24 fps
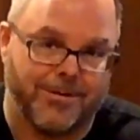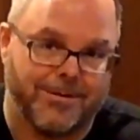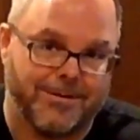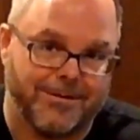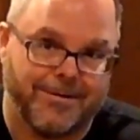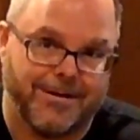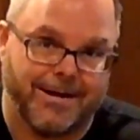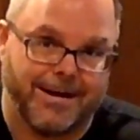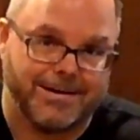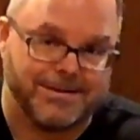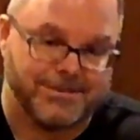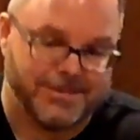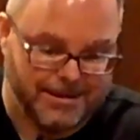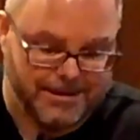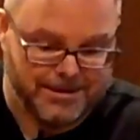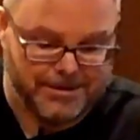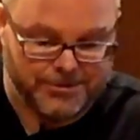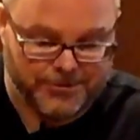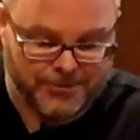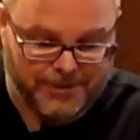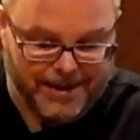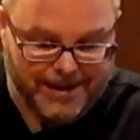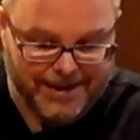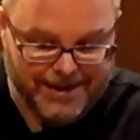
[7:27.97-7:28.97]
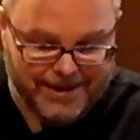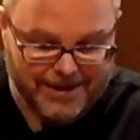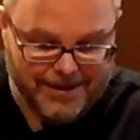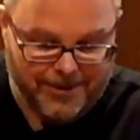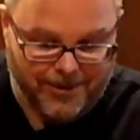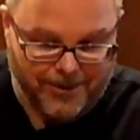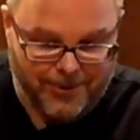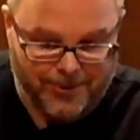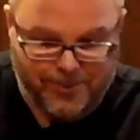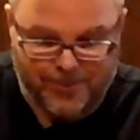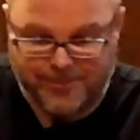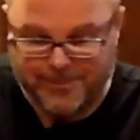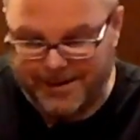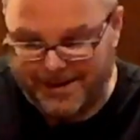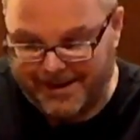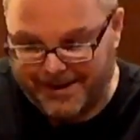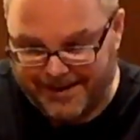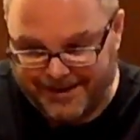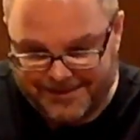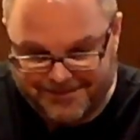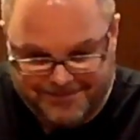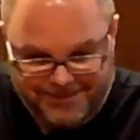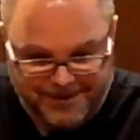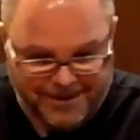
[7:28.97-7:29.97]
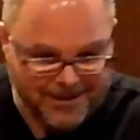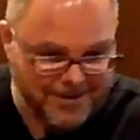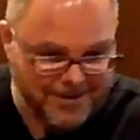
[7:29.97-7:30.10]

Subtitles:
You're actually going to try it at home and